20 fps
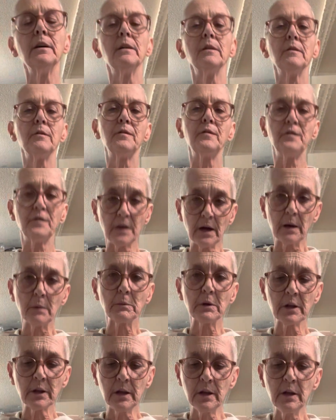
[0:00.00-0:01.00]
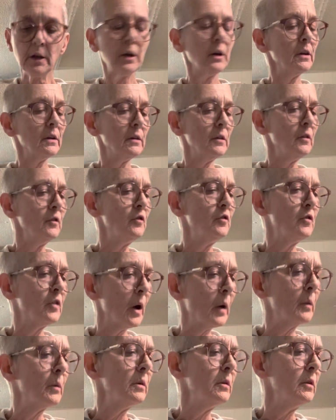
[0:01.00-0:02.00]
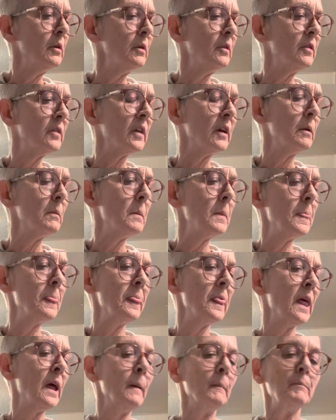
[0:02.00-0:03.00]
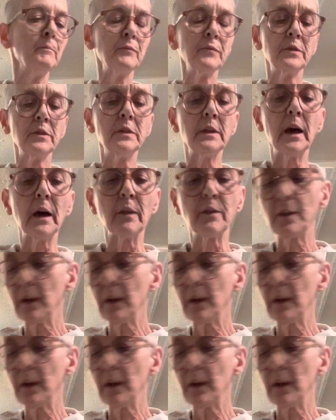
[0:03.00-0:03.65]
family, don't use it. Now, the